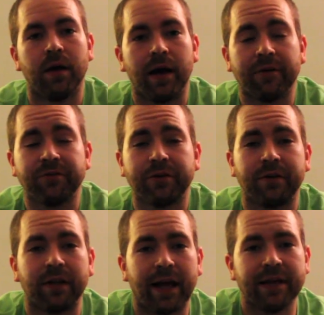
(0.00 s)
After
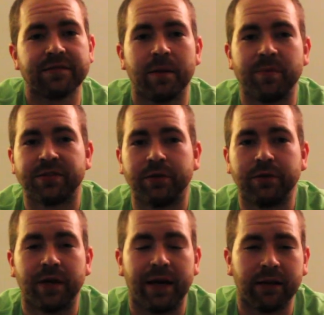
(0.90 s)
the last
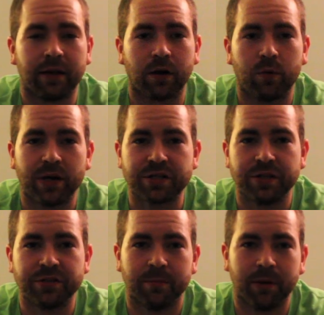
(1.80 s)
episode, I had a lot of
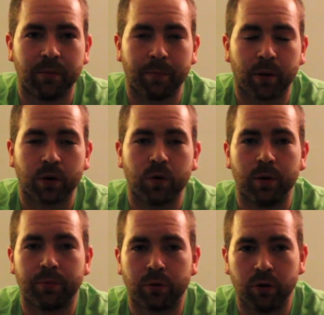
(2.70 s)
questions about
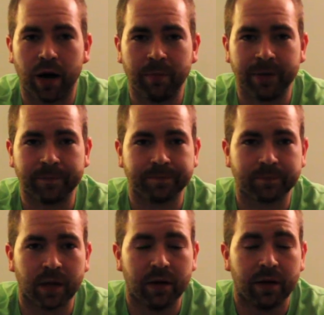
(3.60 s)
parkour programming.
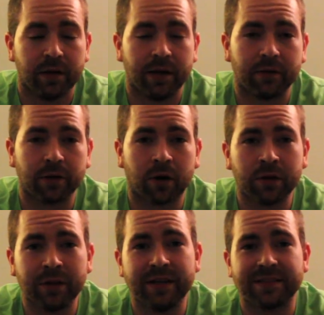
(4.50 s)
Now, not
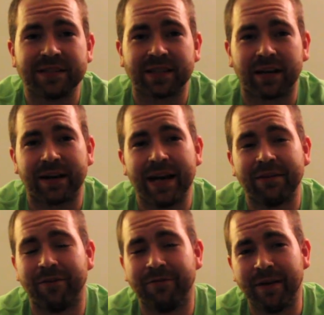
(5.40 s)
only is this kind
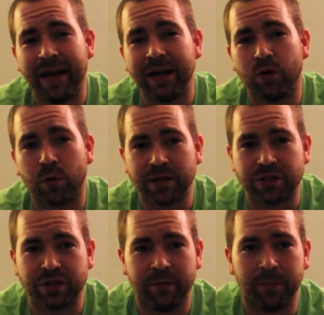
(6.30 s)
of a vague
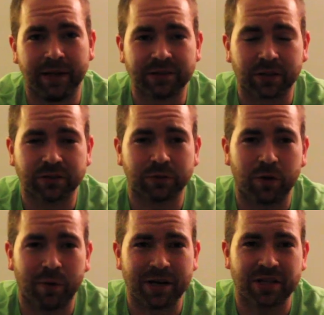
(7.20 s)
question, but it's also
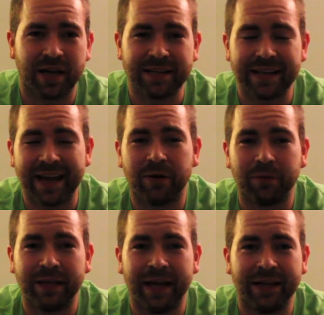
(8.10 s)
a question I can't
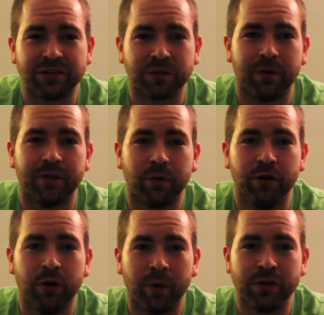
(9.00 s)
really answer
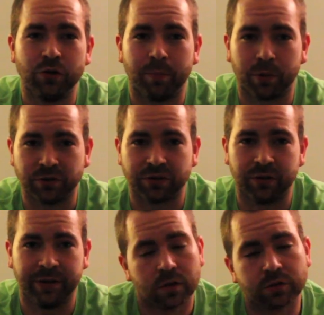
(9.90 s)
without knowing you
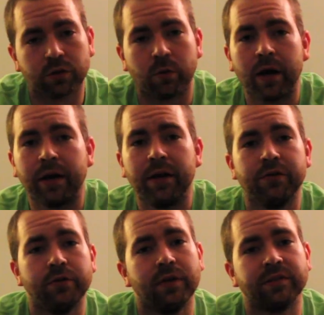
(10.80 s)
personally. So what I'm going to
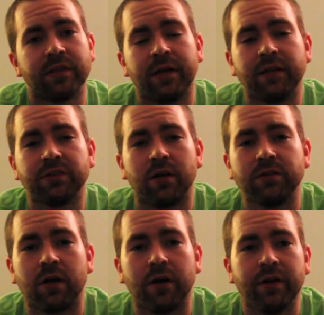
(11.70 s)
do is I'm going to
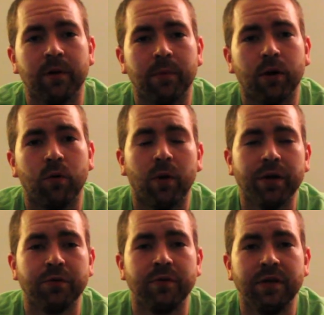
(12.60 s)
start talking about
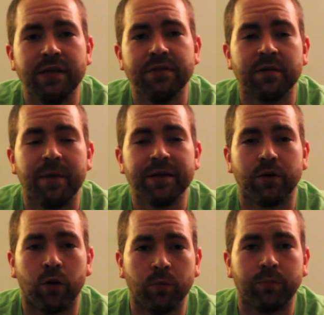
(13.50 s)
what you need to make
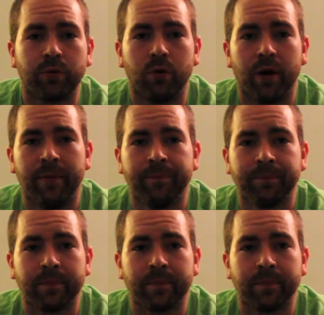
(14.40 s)
your own program,